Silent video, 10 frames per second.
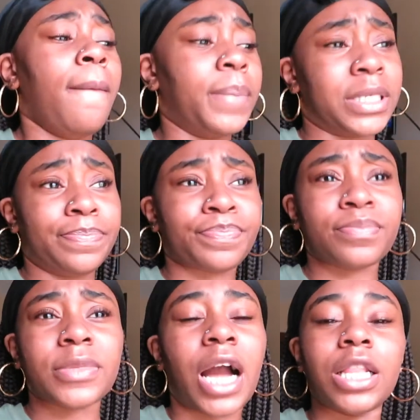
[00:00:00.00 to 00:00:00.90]
But
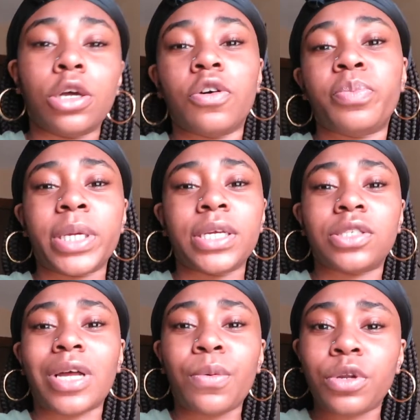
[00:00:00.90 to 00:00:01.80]
I love pink,
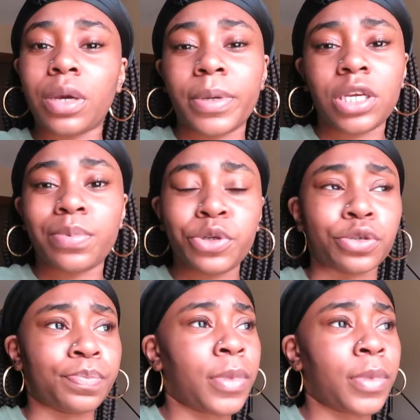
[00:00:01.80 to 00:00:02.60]
so I want a pink crew.